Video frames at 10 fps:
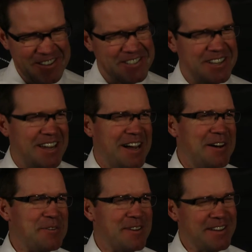it's
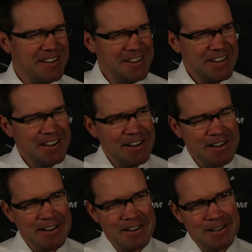loud.
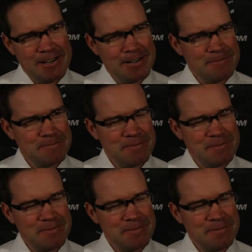Uh,